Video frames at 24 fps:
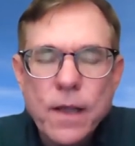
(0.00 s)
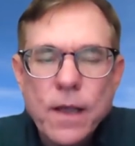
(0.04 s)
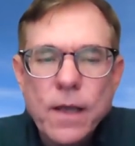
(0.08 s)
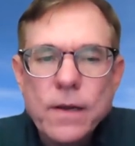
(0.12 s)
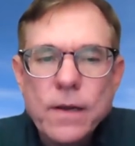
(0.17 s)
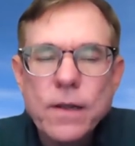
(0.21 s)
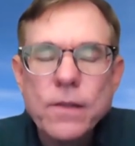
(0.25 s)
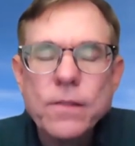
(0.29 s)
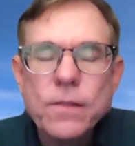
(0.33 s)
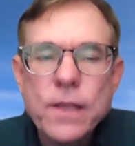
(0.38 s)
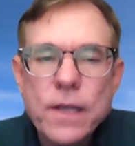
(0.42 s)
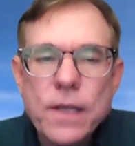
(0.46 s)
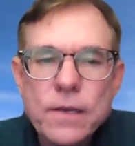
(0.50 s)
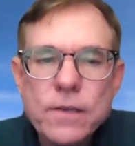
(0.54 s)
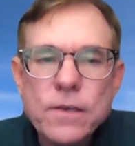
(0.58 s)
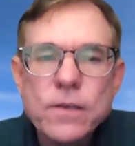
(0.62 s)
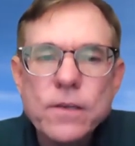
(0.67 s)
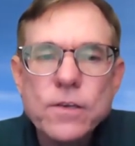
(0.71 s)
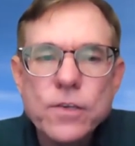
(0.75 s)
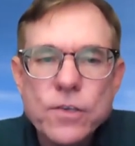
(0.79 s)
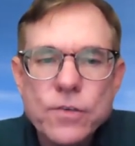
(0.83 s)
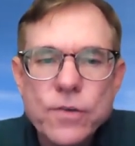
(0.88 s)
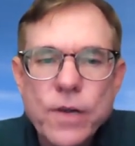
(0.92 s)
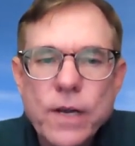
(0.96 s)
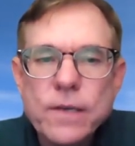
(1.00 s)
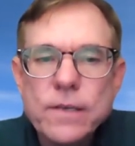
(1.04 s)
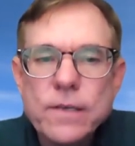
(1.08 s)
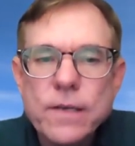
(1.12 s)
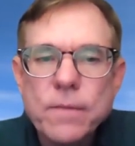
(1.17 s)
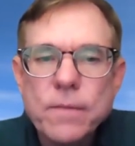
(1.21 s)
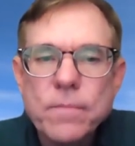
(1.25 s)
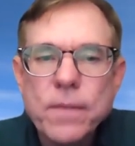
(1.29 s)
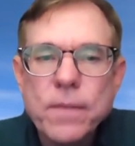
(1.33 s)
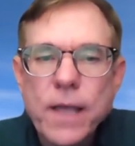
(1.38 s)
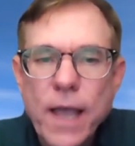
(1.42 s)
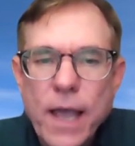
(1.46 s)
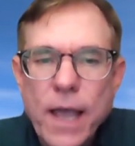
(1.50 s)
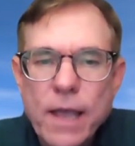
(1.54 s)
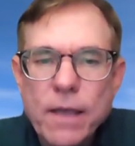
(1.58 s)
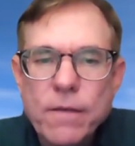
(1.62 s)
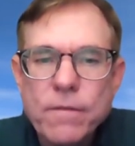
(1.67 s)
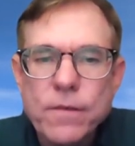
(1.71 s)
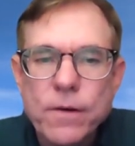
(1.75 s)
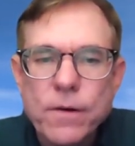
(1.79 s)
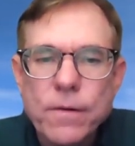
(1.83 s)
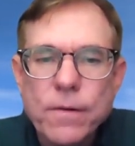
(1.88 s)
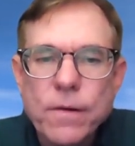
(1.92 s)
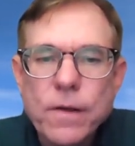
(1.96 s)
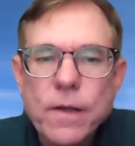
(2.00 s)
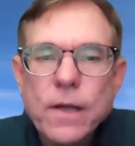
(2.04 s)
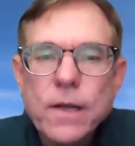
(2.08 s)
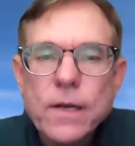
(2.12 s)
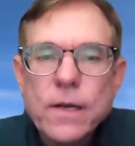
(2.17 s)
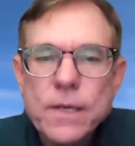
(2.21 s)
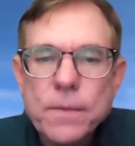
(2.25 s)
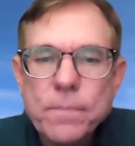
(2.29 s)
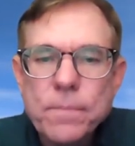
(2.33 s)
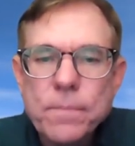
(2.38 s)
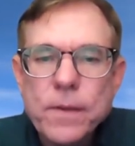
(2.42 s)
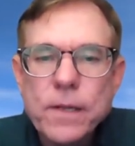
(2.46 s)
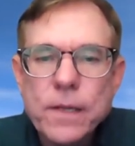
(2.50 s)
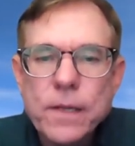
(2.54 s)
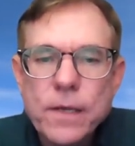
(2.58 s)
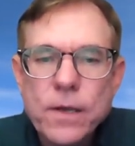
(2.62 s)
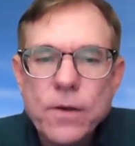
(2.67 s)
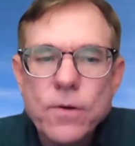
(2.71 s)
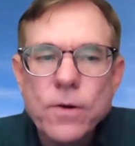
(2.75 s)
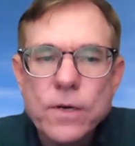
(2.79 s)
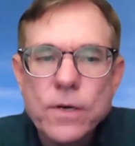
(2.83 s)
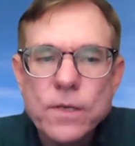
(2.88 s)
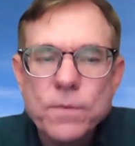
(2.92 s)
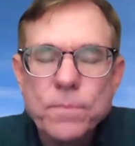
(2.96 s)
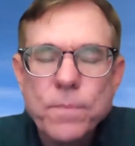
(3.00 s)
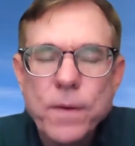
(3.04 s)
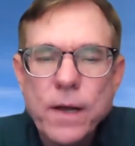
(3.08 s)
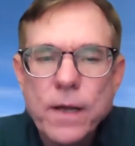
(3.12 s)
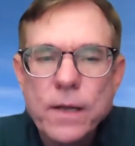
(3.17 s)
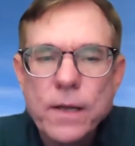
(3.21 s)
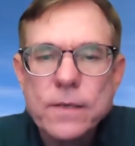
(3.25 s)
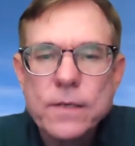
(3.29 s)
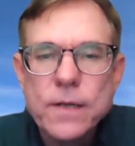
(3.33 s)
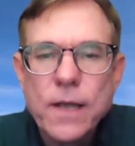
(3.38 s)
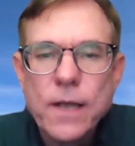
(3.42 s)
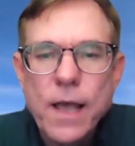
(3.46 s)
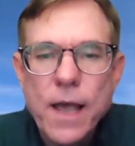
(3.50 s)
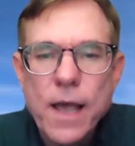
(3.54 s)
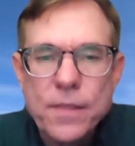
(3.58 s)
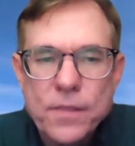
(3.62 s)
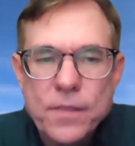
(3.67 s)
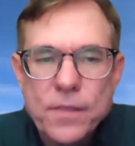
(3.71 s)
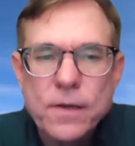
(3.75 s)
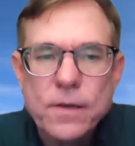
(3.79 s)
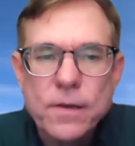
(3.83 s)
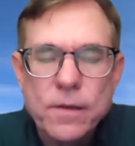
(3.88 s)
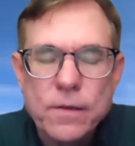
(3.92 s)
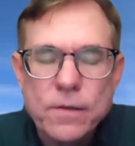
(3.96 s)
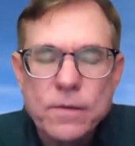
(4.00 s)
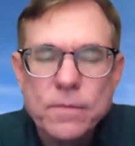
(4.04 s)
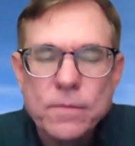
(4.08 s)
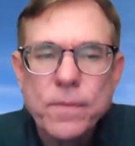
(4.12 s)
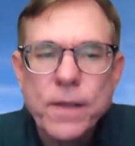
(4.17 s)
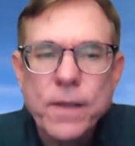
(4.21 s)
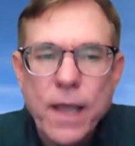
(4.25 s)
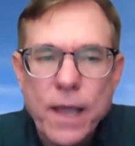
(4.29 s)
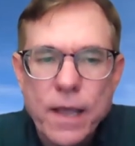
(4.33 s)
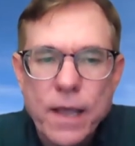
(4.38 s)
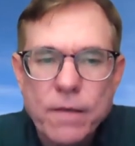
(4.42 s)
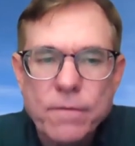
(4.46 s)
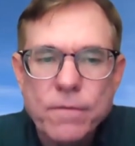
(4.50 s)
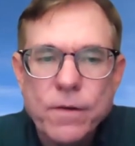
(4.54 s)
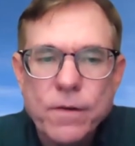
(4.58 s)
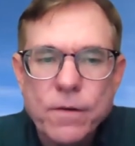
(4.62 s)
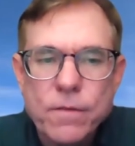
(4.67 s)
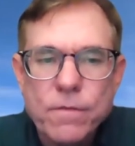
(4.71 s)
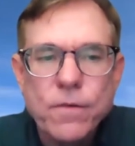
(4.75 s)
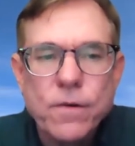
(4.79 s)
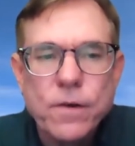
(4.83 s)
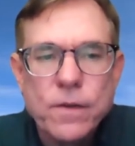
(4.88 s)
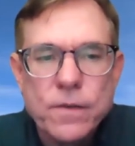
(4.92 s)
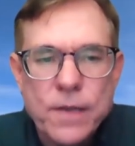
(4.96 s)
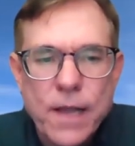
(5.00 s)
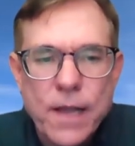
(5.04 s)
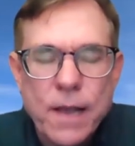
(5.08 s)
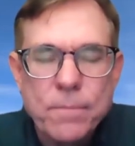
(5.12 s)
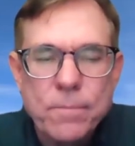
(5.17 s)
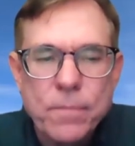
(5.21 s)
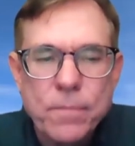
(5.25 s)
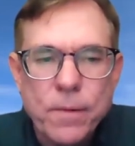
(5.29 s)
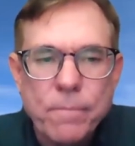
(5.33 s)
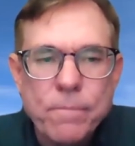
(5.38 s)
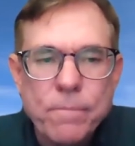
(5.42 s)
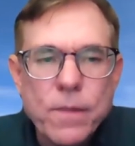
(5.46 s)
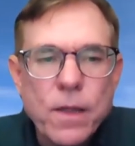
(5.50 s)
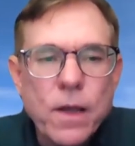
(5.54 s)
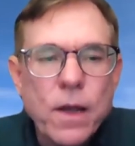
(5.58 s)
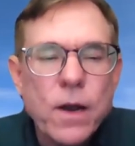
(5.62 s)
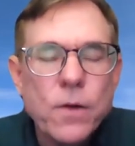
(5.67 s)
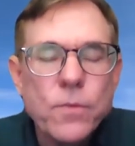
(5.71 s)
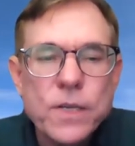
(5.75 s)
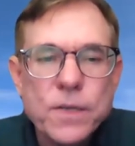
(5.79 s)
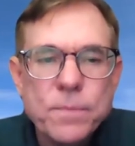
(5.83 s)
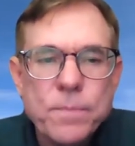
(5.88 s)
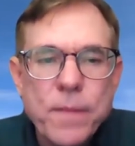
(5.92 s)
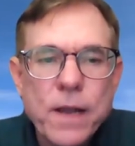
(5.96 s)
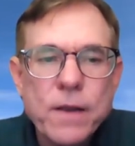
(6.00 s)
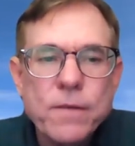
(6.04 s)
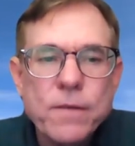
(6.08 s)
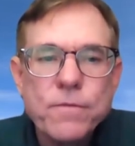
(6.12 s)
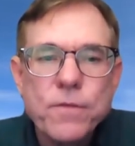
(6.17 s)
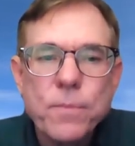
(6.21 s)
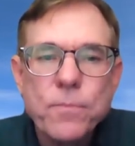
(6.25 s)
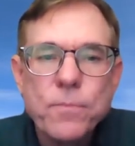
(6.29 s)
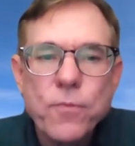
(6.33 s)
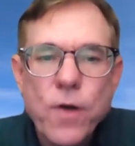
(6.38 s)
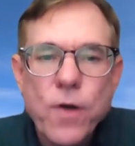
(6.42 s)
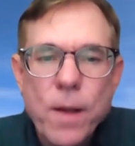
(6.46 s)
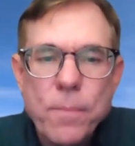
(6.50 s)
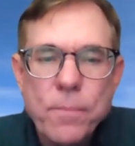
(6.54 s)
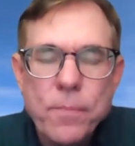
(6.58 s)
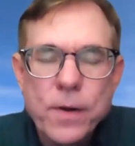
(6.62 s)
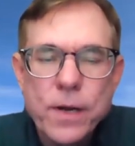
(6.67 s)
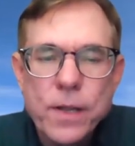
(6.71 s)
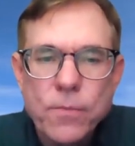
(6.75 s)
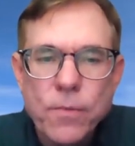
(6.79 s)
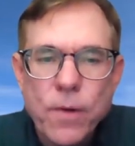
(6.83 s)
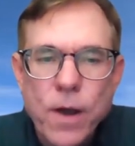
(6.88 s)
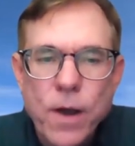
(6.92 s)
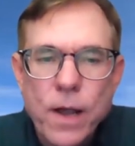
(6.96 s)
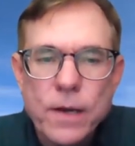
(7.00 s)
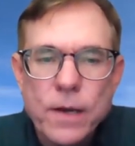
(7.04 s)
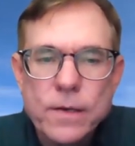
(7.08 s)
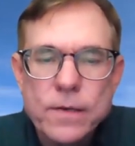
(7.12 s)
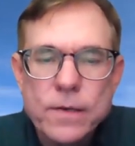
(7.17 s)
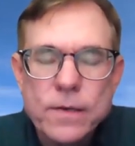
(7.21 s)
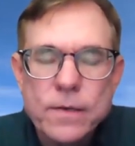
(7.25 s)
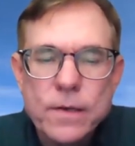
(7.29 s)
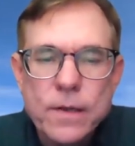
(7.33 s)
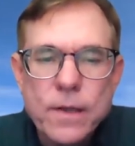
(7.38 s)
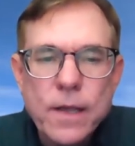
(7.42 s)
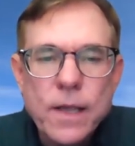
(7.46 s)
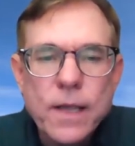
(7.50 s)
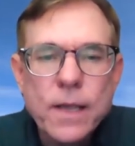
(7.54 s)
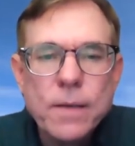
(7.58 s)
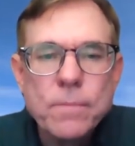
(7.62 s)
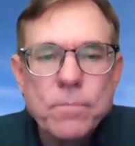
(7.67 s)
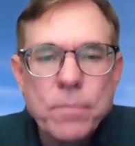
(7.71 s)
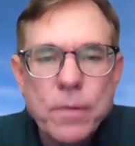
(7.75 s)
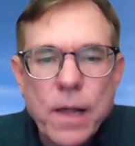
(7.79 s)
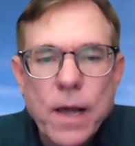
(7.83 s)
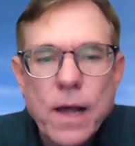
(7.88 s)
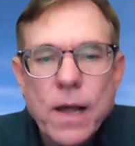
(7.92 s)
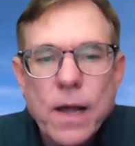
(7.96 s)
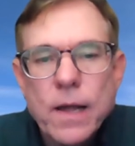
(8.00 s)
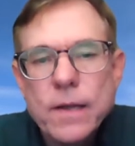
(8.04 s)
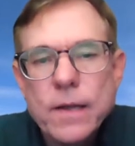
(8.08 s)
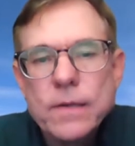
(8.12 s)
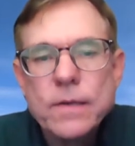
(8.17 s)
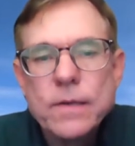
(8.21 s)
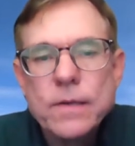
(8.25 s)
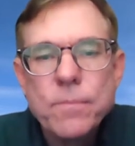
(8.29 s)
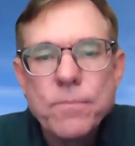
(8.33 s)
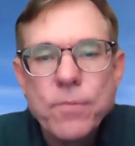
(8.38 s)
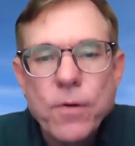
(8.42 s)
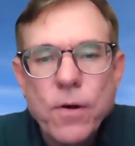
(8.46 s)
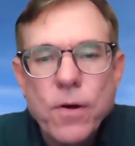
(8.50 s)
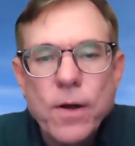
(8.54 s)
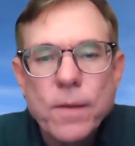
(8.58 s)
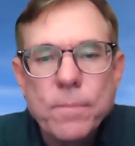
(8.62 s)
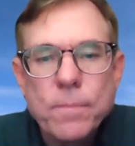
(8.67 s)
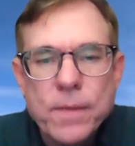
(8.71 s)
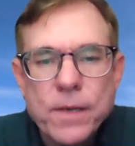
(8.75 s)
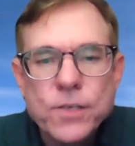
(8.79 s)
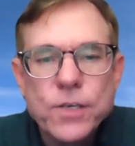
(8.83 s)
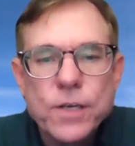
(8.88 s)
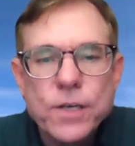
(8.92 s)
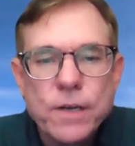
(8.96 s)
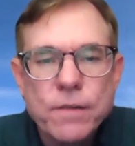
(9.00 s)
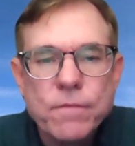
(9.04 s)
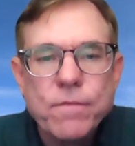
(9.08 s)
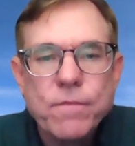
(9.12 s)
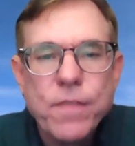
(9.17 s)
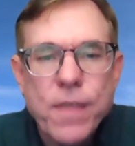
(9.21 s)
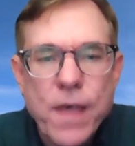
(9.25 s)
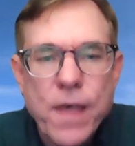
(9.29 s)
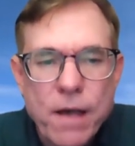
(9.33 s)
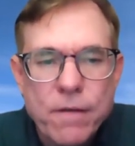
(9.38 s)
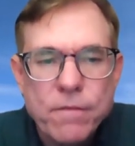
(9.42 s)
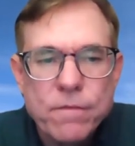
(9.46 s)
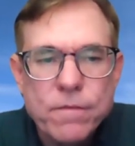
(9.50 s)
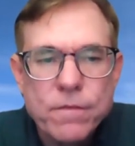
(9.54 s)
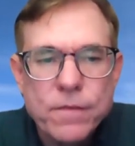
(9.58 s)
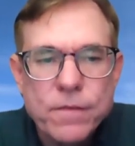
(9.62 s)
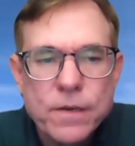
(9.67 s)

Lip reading: Now, these constraints on behavior typically correspond to ethical behavior. For example, a respect for property rights implies a prohibition of theft.